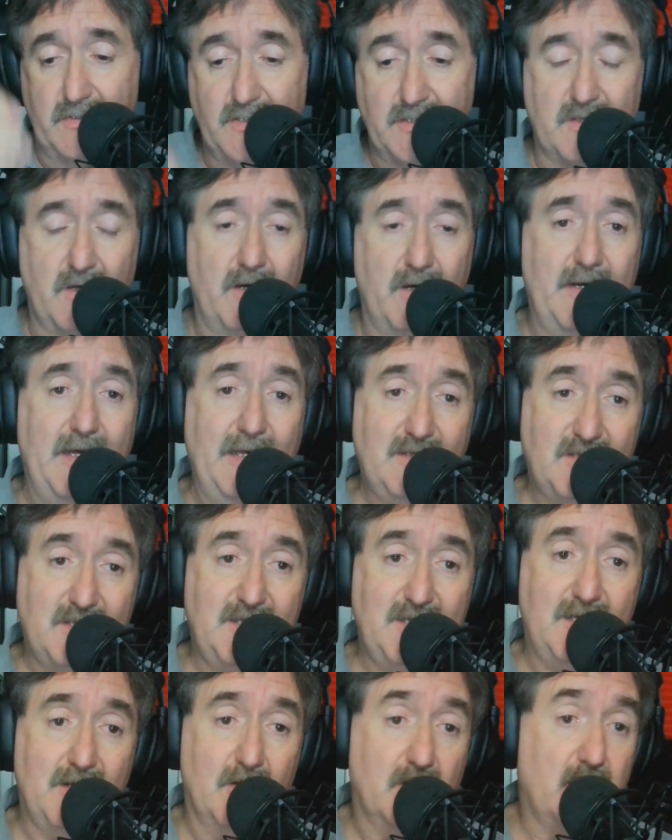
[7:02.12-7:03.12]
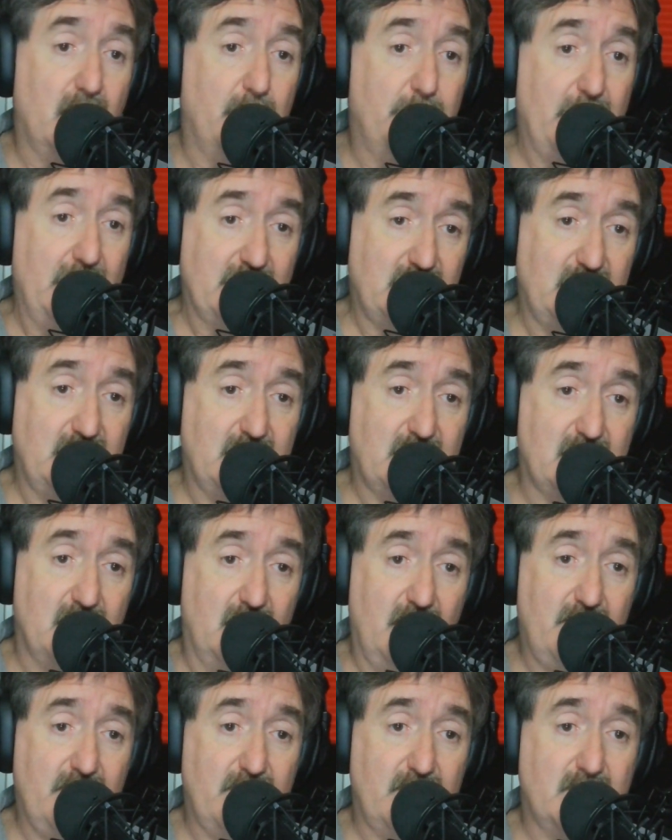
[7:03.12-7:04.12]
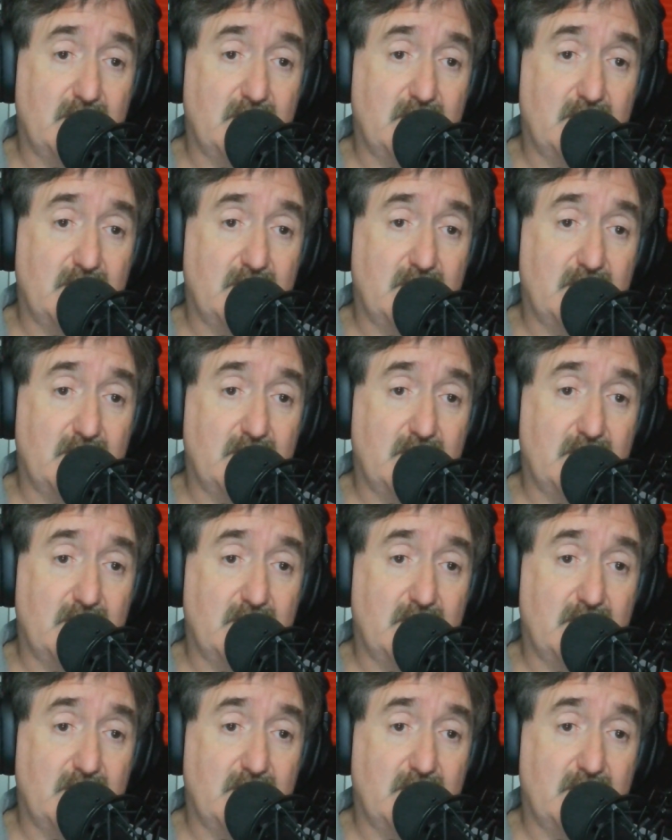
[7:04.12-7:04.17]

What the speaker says: is on Etsy. Look up Etsy stuff,